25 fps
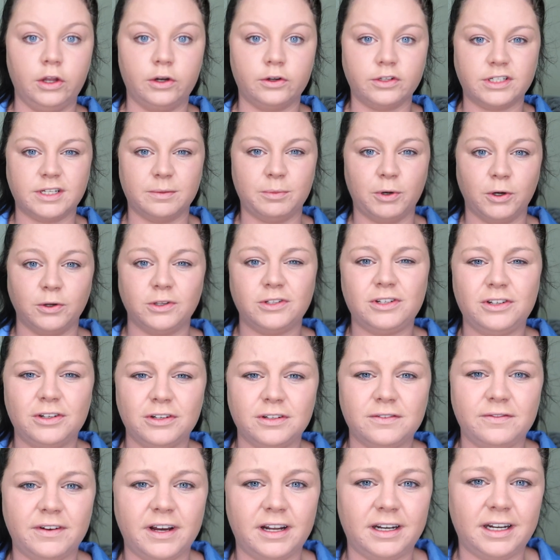you're not supposed to
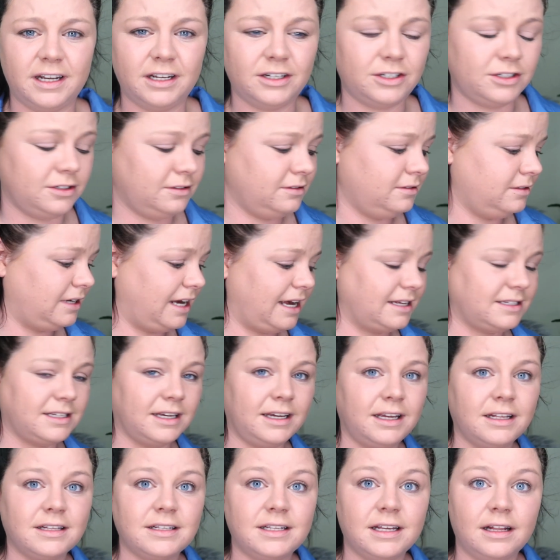use foundation as
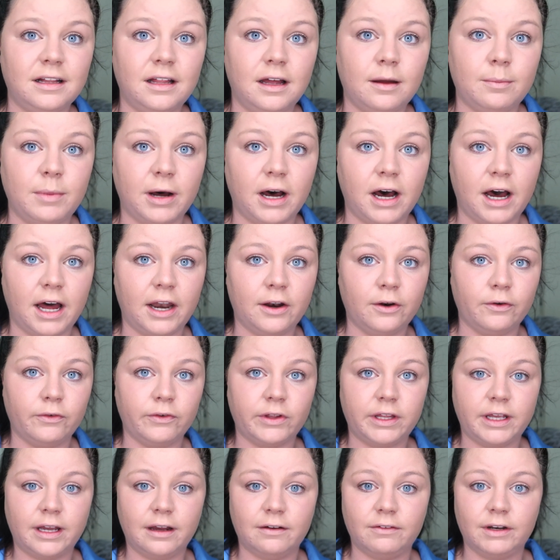a concealer, but I don't
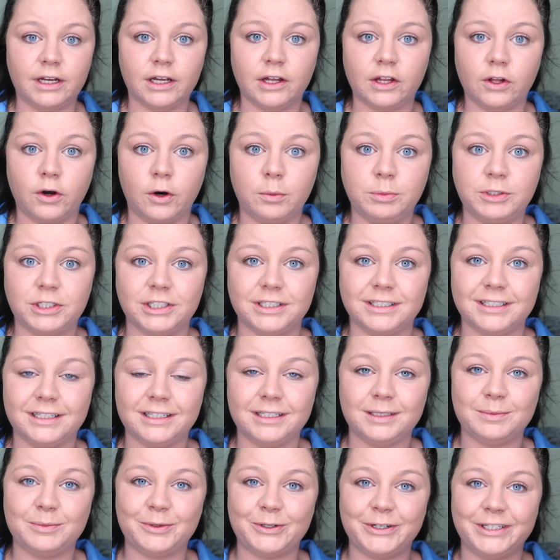really have any other options at
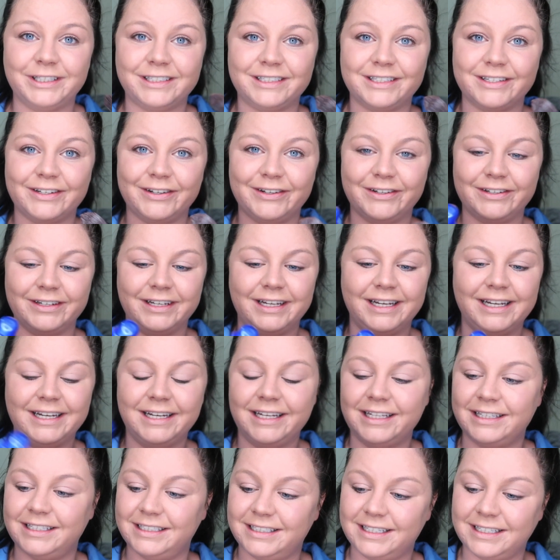this point. So
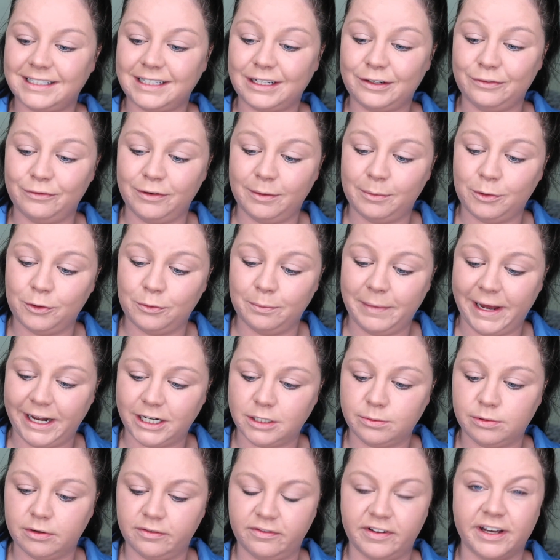this is the Rimmel
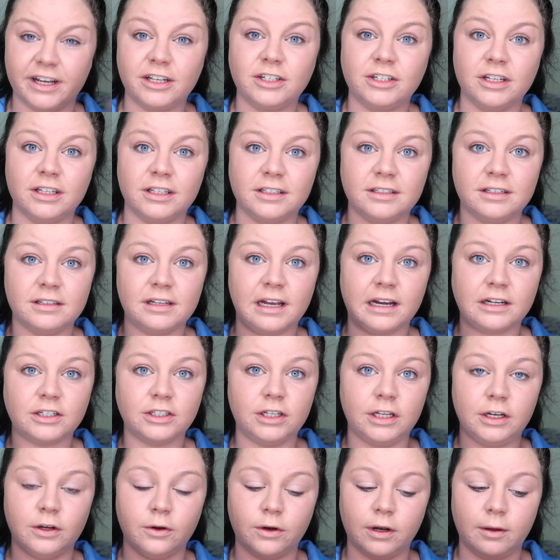Match Perfection. This is
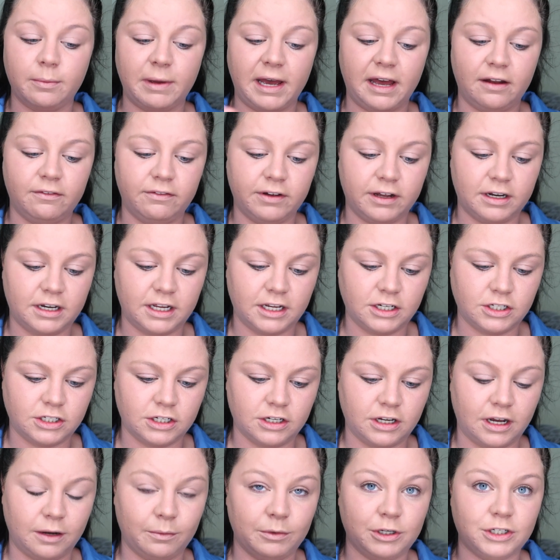actually not a bad
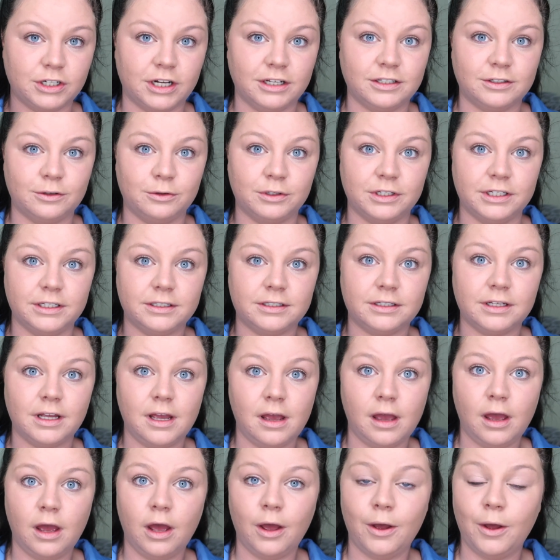foundation. I wish I saw this
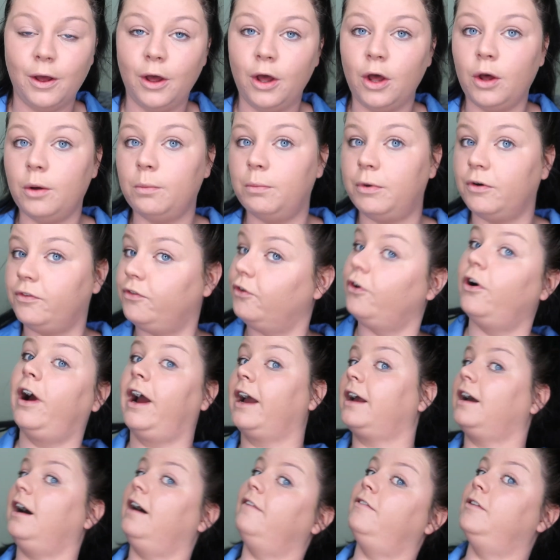before
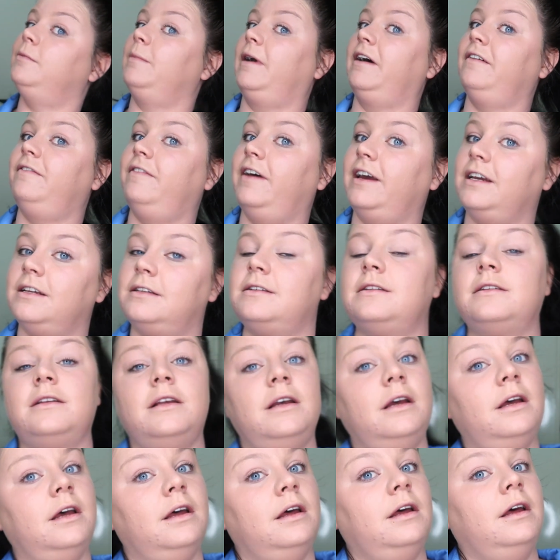I covered my
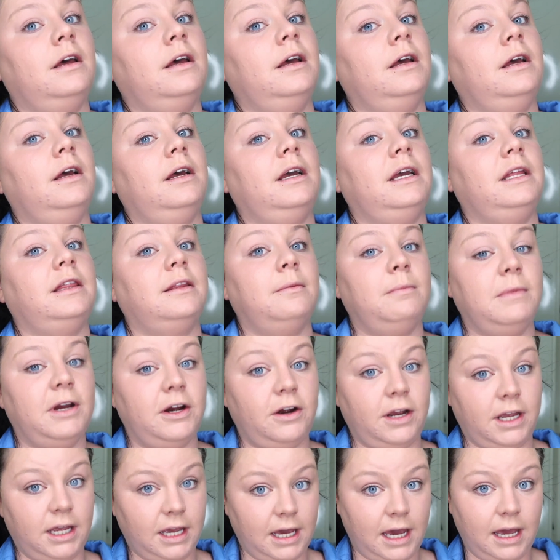face in the
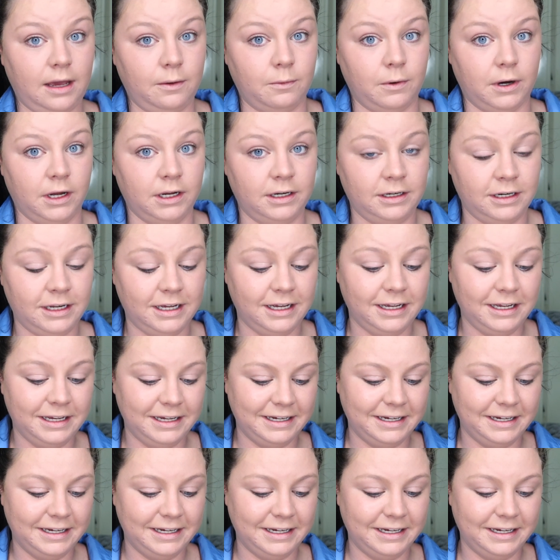Mary Kay one.